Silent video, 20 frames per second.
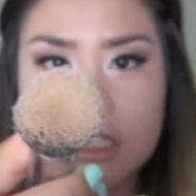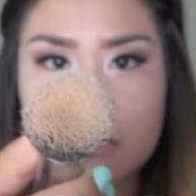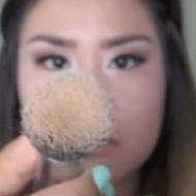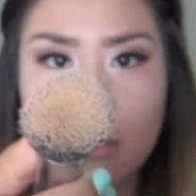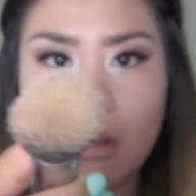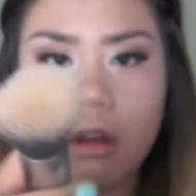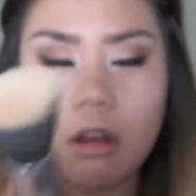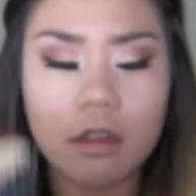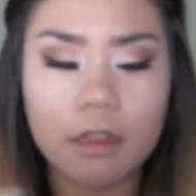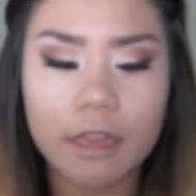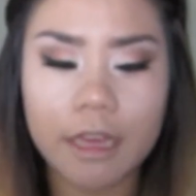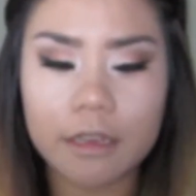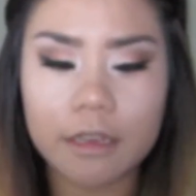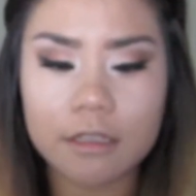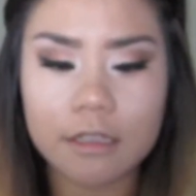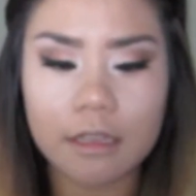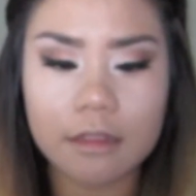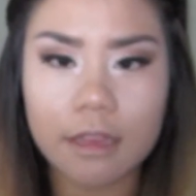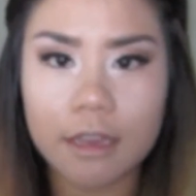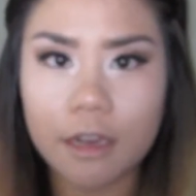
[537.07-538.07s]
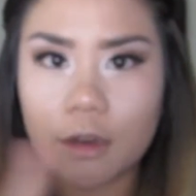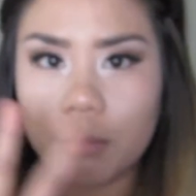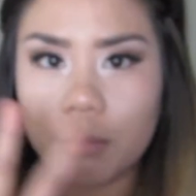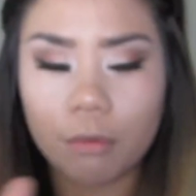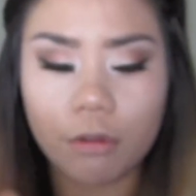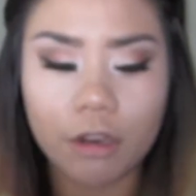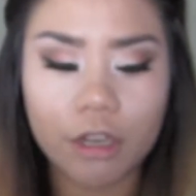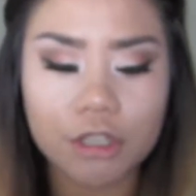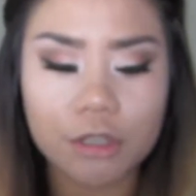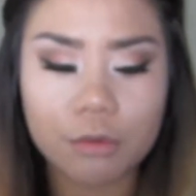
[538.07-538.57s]
small, like, synthetic
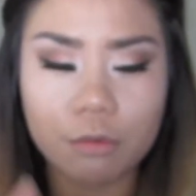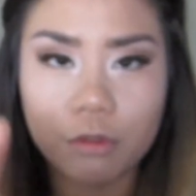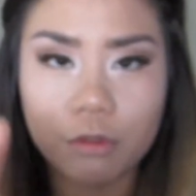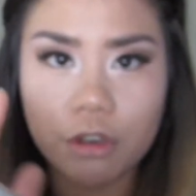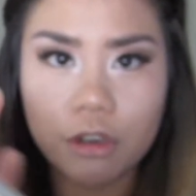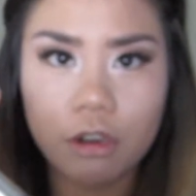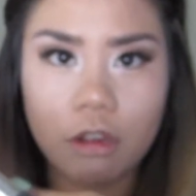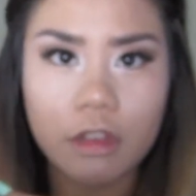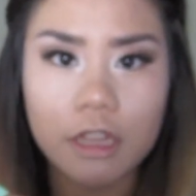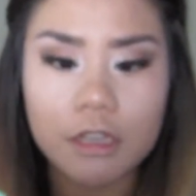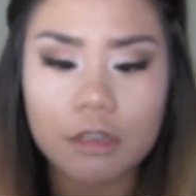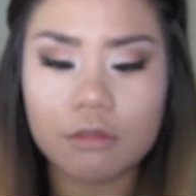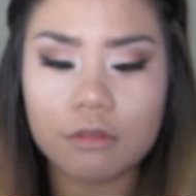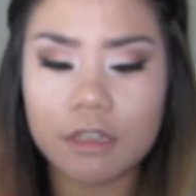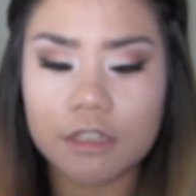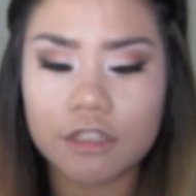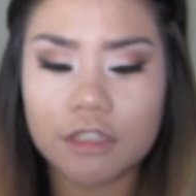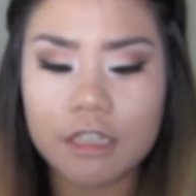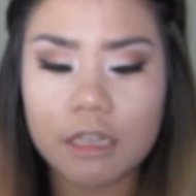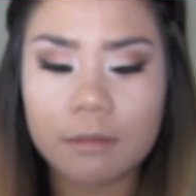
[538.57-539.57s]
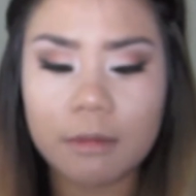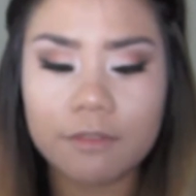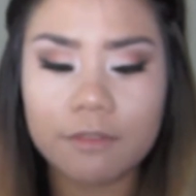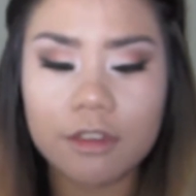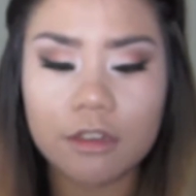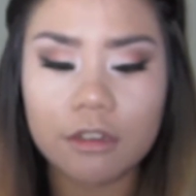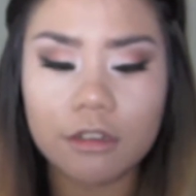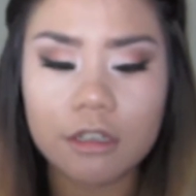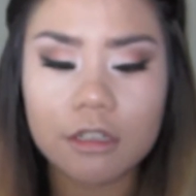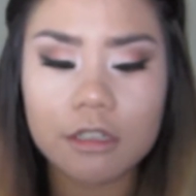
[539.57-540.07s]
brush, and all I do is I just take my
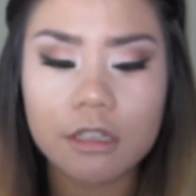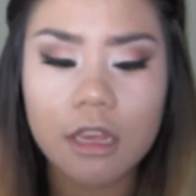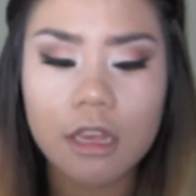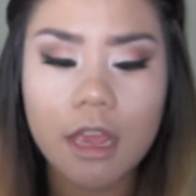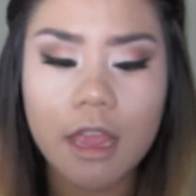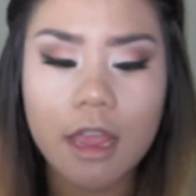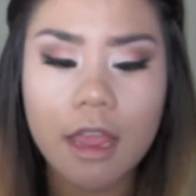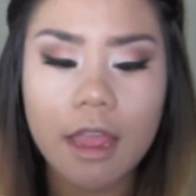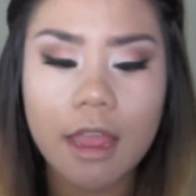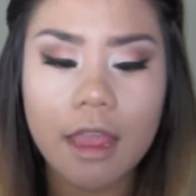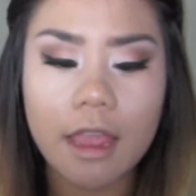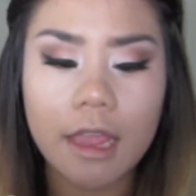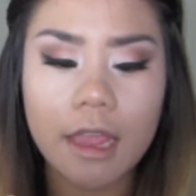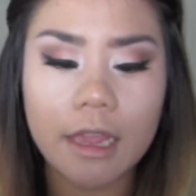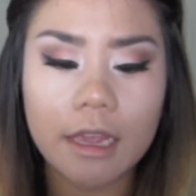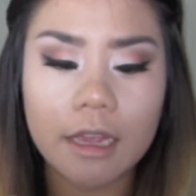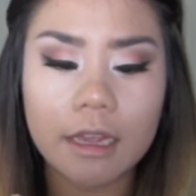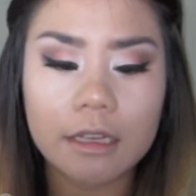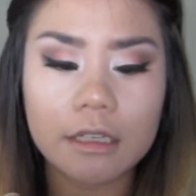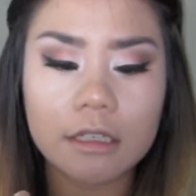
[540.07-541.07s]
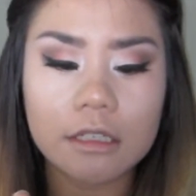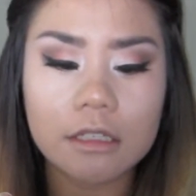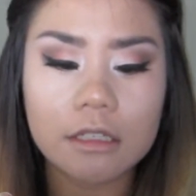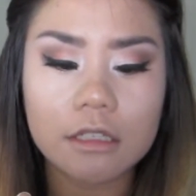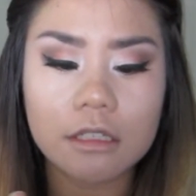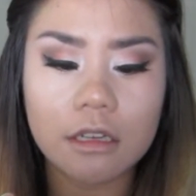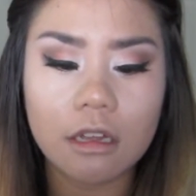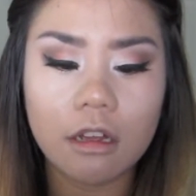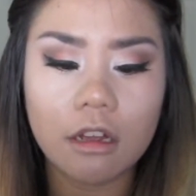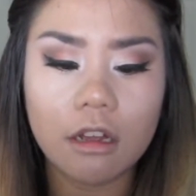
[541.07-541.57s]
fingers,
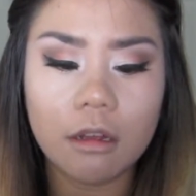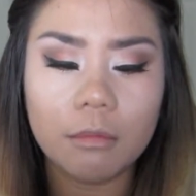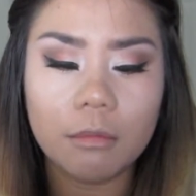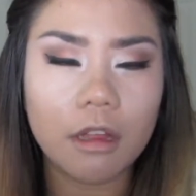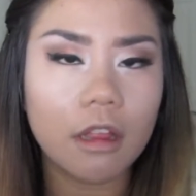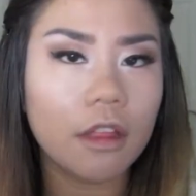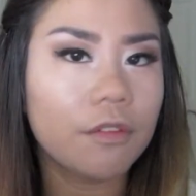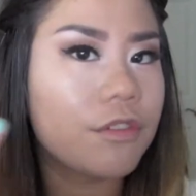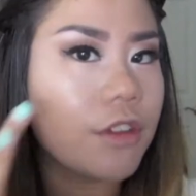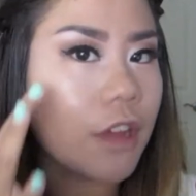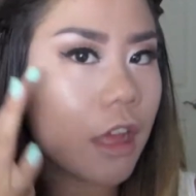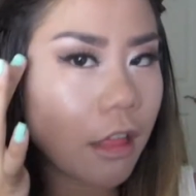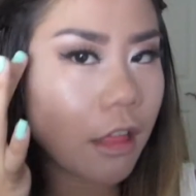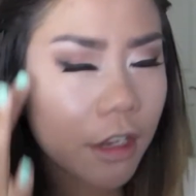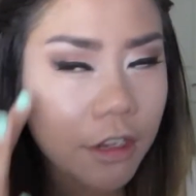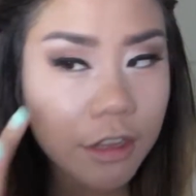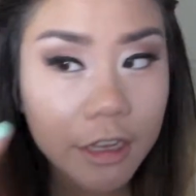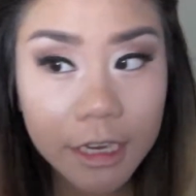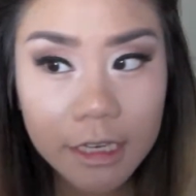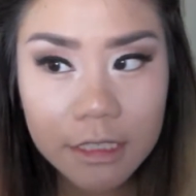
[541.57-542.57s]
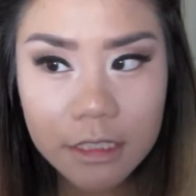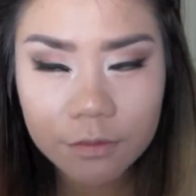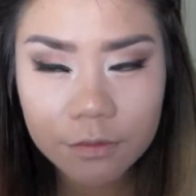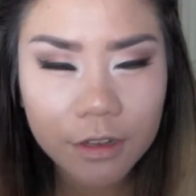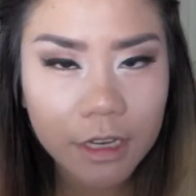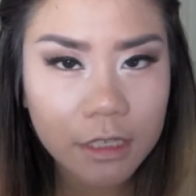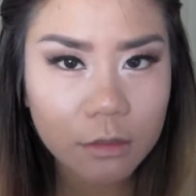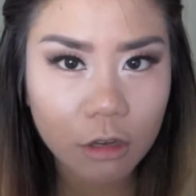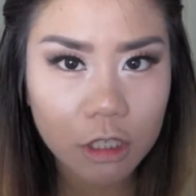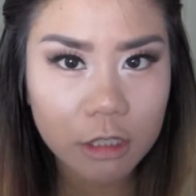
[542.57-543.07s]
and a lot of you guys, if
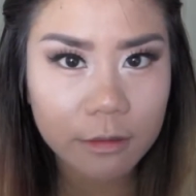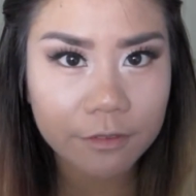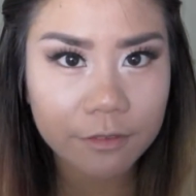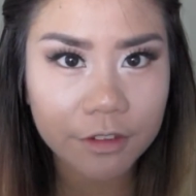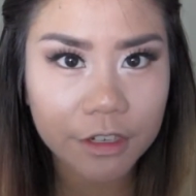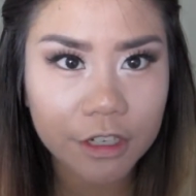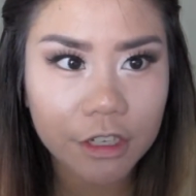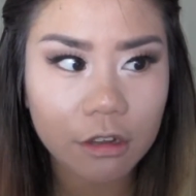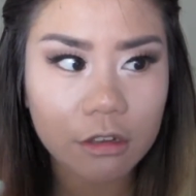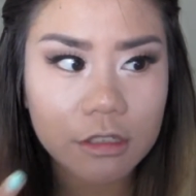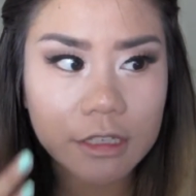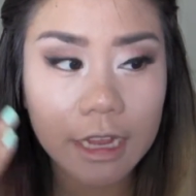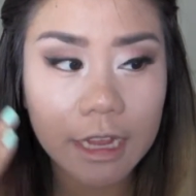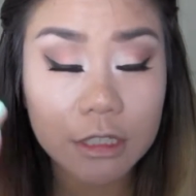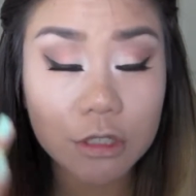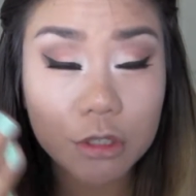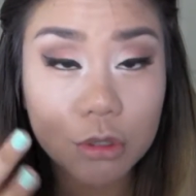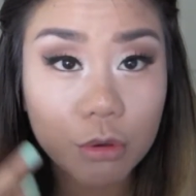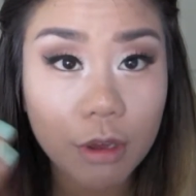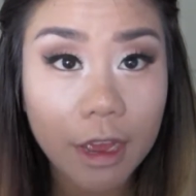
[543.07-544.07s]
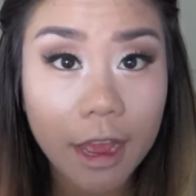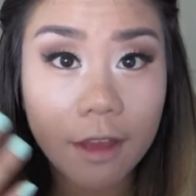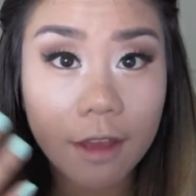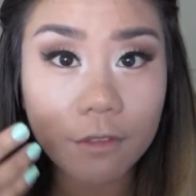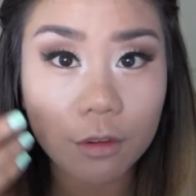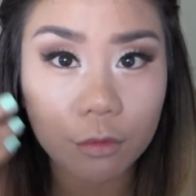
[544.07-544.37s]
you guys watch my videos, I do have